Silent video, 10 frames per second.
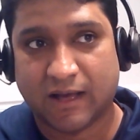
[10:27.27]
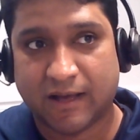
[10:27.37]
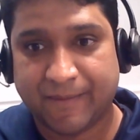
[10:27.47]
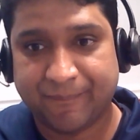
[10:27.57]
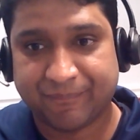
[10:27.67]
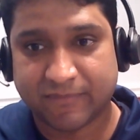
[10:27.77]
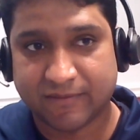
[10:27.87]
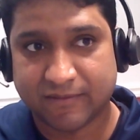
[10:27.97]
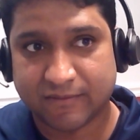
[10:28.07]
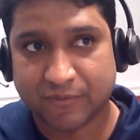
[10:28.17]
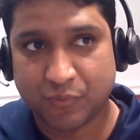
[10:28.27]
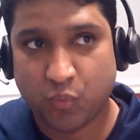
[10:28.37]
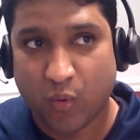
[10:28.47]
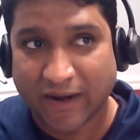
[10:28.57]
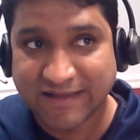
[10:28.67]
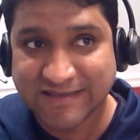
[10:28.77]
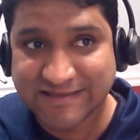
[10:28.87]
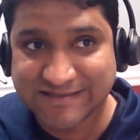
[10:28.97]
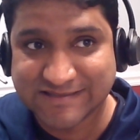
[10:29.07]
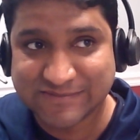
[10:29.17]
Um, what
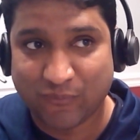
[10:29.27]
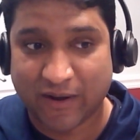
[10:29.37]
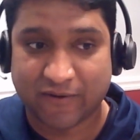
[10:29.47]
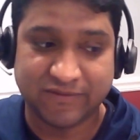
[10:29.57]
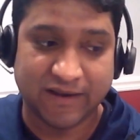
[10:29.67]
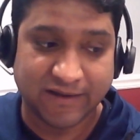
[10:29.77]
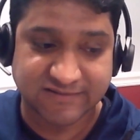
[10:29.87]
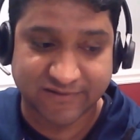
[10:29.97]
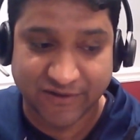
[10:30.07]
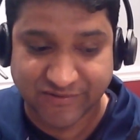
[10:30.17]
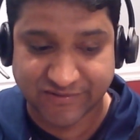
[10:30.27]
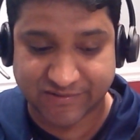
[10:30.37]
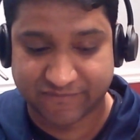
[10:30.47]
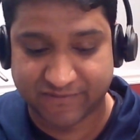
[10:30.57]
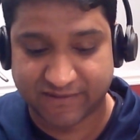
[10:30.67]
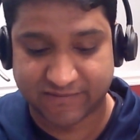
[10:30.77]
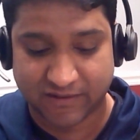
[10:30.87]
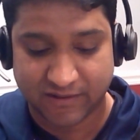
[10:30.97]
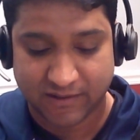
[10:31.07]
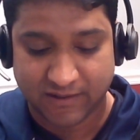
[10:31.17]
is one of the industry uses of this?
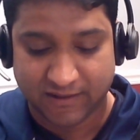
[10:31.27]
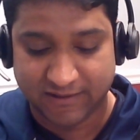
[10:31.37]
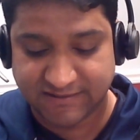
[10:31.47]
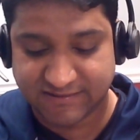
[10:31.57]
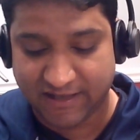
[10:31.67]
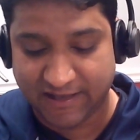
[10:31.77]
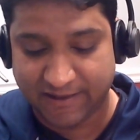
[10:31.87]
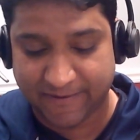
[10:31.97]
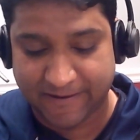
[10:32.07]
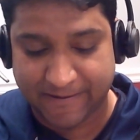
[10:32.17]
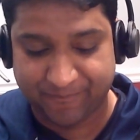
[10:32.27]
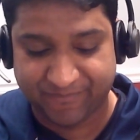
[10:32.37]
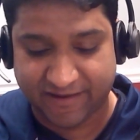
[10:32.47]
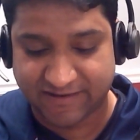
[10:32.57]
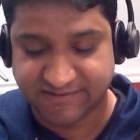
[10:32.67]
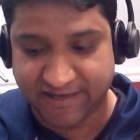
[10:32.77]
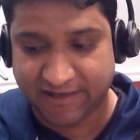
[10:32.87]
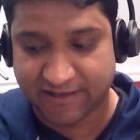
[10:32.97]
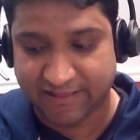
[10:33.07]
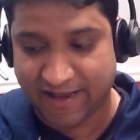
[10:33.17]
Let's say there is
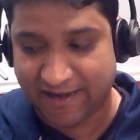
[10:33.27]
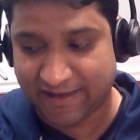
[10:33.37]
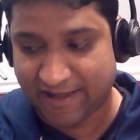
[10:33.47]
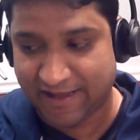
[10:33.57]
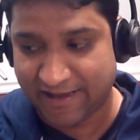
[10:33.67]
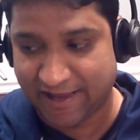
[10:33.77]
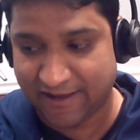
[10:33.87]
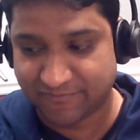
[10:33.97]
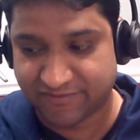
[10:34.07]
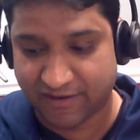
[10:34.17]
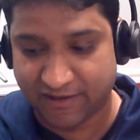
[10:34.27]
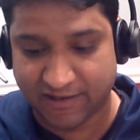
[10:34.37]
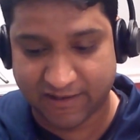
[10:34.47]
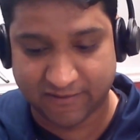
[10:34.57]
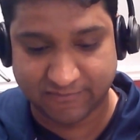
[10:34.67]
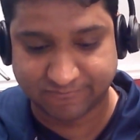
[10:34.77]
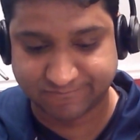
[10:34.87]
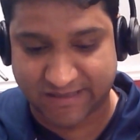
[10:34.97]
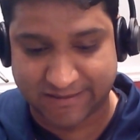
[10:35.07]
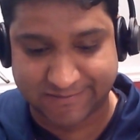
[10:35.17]
data that I am sending,